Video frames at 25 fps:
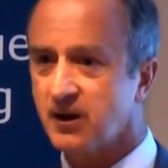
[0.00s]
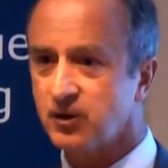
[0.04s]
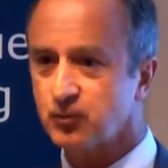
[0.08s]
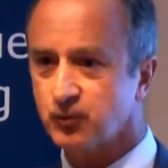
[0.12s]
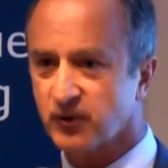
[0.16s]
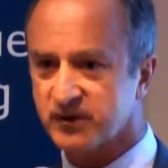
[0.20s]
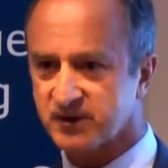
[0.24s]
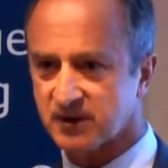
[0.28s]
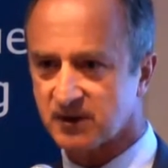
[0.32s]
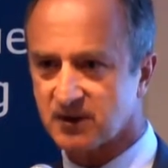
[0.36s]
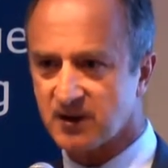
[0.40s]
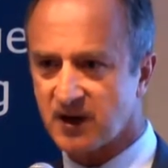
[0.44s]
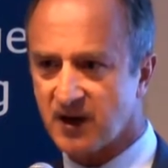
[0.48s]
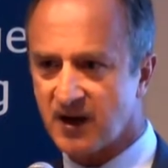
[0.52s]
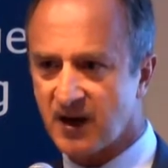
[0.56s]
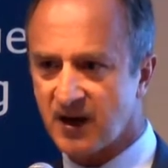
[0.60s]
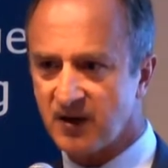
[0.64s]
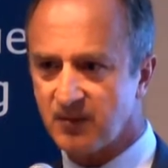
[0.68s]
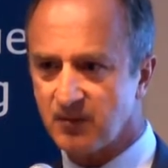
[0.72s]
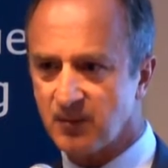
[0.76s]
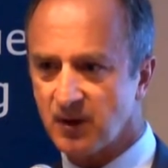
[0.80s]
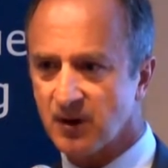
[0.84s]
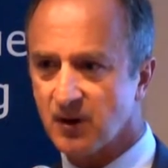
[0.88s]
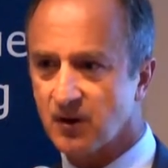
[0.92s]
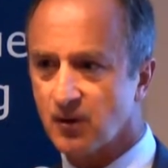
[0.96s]
It was a
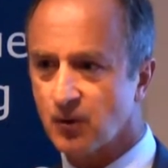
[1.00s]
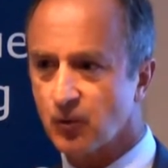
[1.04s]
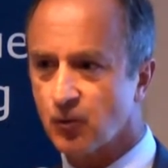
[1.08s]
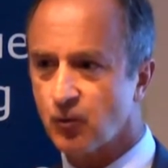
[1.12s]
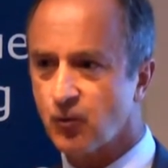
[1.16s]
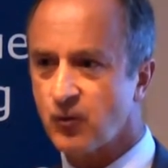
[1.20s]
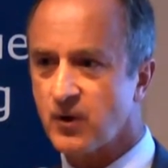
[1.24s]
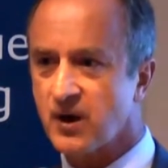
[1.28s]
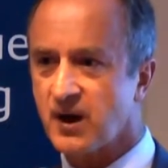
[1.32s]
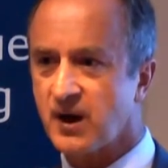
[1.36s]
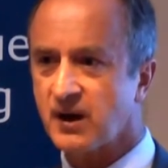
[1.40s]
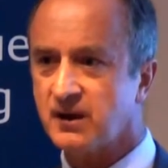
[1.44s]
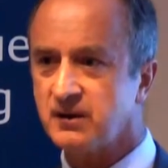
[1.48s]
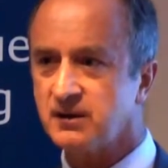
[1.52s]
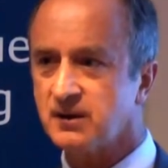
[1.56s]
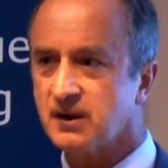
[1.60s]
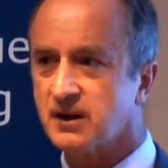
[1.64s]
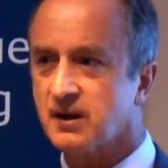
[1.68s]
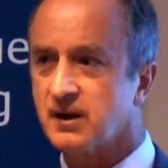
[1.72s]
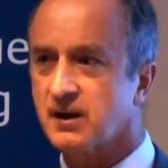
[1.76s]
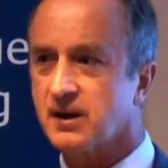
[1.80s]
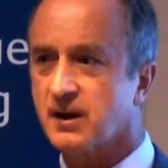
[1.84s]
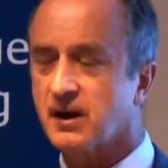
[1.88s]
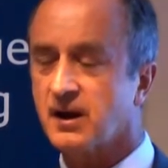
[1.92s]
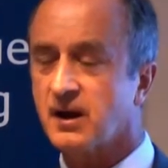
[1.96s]
time
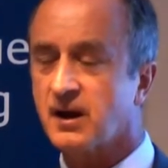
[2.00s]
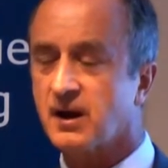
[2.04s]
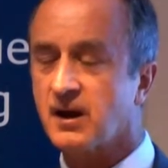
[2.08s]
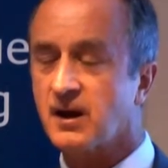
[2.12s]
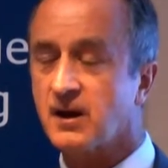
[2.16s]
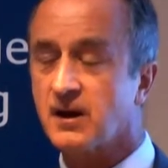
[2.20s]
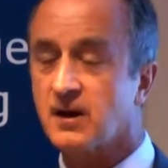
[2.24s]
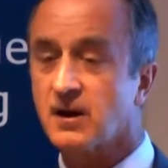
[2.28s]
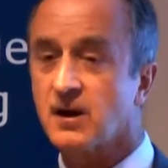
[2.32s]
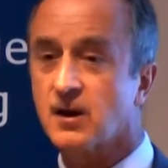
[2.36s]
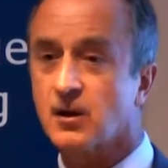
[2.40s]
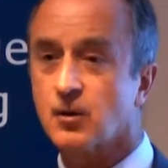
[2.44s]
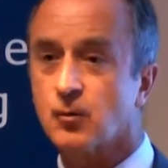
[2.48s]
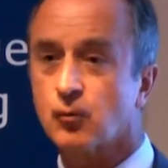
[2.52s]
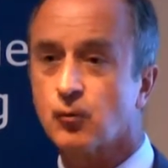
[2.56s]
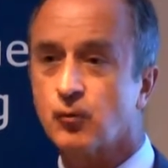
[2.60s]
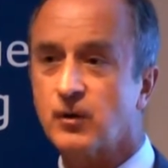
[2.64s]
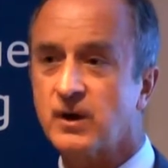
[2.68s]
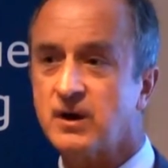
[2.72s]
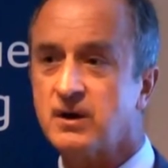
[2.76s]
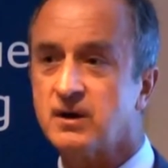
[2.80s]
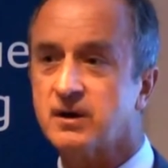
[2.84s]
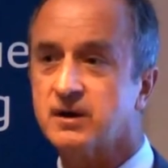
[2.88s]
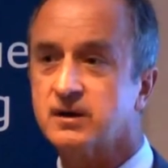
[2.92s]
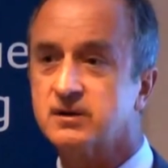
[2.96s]
when,
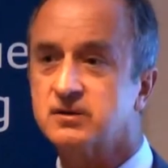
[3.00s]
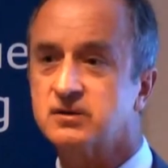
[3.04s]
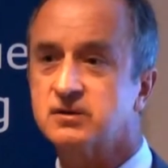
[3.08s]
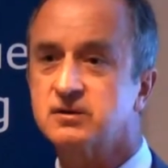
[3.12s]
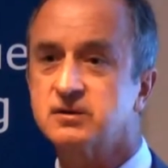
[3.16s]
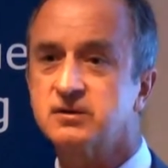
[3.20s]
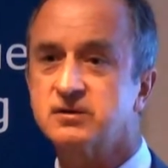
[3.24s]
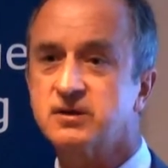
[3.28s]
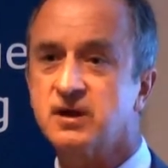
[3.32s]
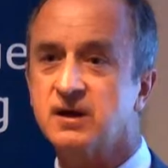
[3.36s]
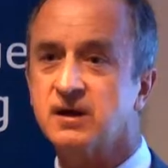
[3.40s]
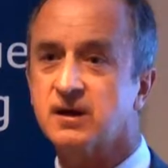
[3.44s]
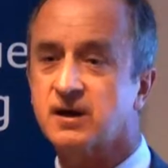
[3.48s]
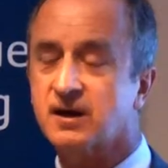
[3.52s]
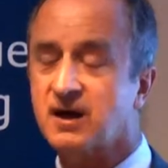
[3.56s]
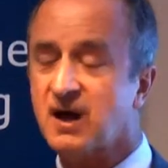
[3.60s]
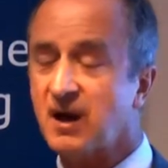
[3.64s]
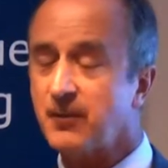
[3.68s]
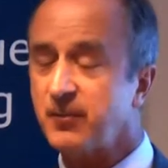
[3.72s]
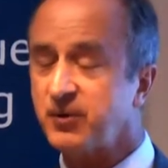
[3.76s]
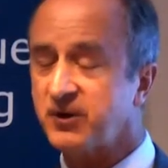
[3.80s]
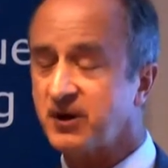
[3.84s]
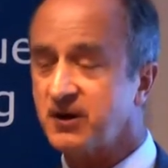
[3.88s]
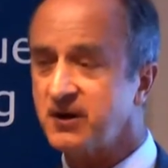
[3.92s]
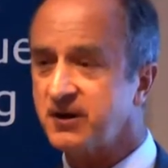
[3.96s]
well, the
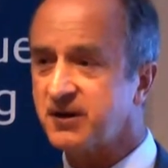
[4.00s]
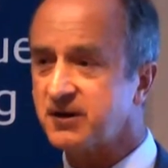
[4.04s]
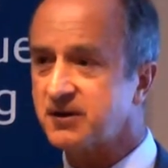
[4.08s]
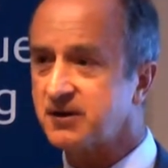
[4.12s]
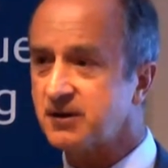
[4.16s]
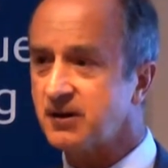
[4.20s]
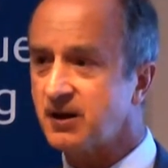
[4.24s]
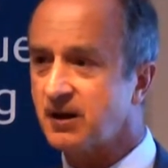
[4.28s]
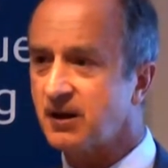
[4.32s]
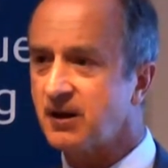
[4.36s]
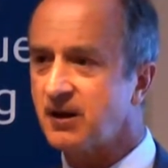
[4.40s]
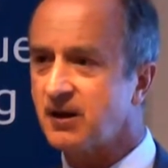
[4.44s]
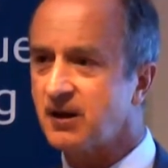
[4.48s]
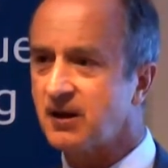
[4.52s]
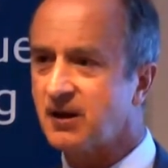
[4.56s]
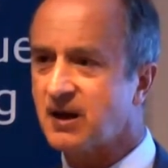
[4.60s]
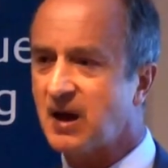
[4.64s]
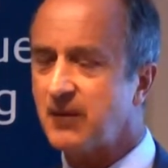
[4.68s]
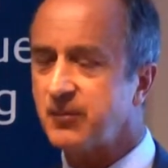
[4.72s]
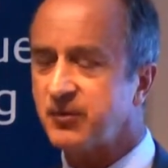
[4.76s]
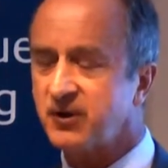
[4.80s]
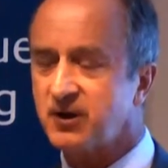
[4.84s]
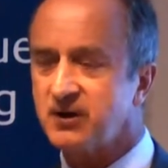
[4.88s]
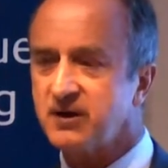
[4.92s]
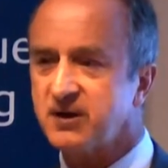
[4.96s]

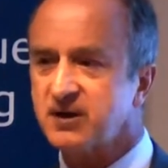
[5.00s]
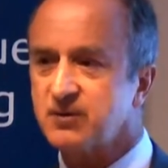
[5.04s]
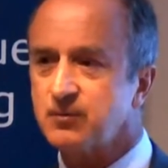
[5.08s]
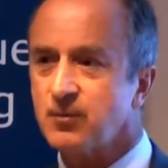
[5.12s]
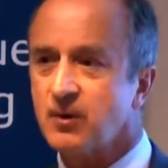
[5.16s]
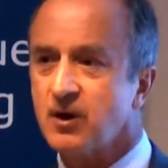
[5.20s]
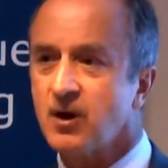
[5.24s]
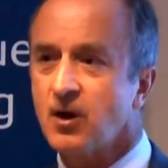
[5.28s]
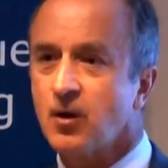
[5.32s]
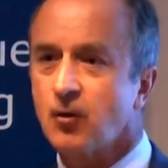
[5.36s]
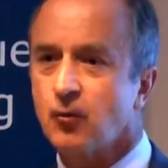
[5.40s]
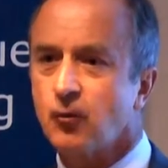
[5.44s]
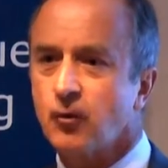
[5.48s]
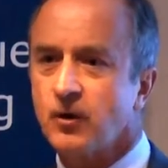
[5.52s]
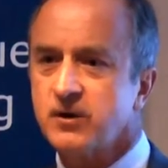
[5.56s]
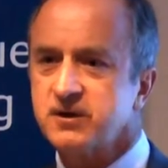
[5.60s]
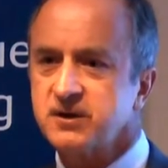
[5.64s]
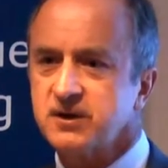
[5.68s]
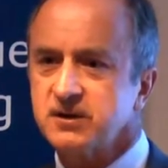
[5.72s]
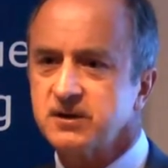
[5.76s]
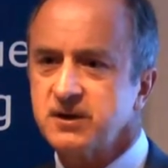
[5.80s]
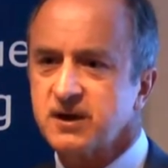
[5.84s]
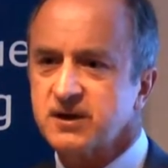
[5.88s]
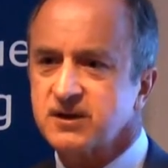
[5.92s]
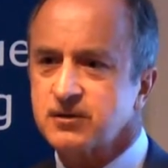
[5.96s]
capitalism
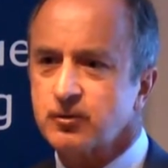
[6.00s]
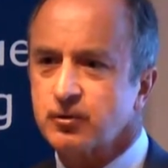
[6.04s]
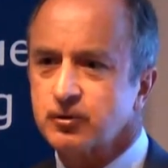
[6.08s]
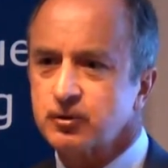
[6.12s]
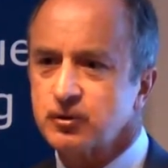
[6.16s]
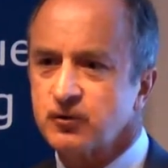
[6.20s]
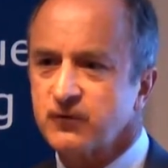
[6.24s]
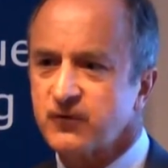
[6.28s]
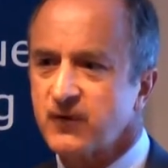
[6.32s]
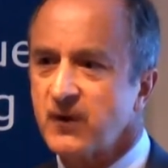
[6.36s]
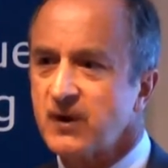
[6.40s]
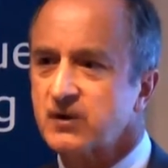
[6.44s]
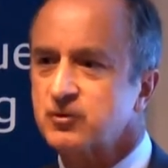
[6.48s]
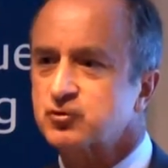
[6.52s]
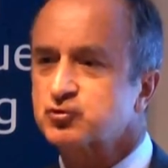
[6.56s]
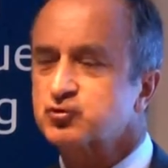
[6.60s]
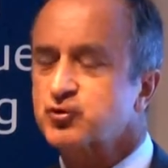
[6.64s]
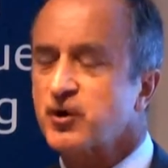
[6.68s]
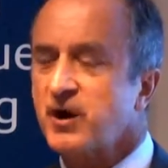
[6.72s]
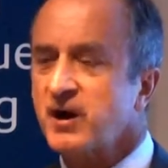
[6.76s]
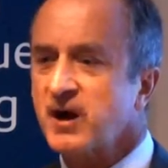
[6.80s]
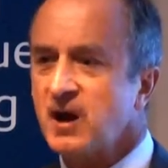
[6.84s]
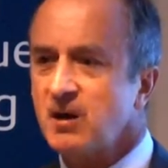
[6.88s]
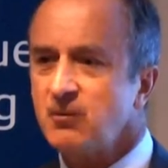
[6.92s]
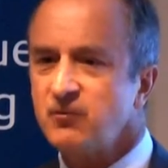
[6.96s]
was in a sort of
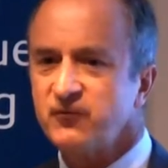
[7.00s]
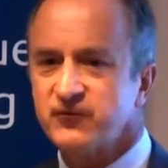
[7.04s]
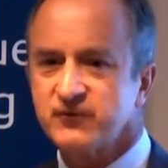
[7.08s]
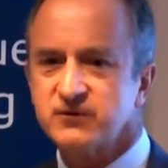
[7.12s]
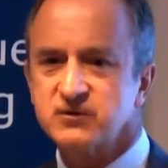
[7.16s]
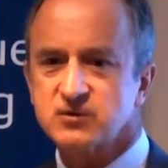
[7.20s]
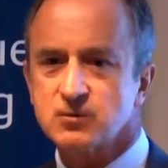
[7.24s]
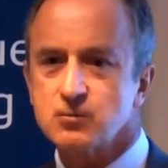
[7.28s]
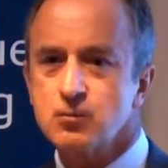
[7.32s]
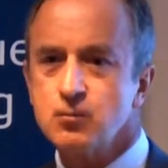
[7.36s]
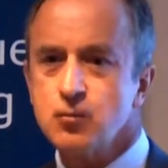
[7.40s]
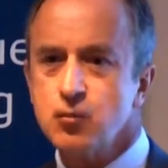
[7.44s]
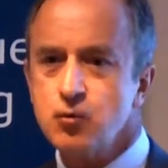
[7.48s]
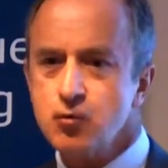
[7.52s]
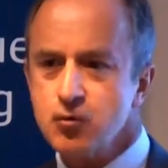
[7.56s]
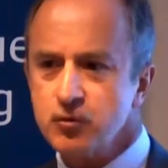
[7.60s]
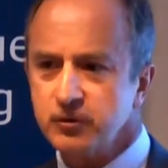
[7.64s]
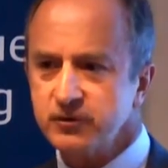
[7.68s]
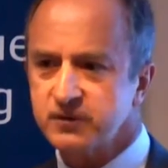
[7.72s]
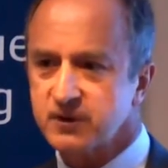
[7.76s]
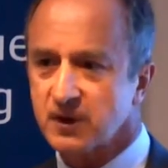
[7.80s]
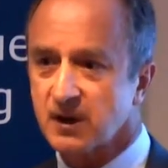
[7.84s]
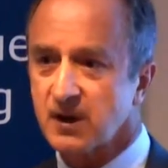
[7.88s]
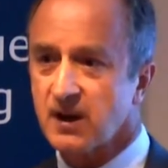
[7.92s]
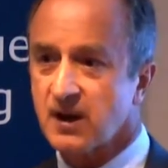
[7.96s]
triumphant
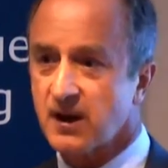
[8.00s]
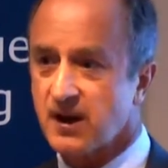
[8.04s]
mood,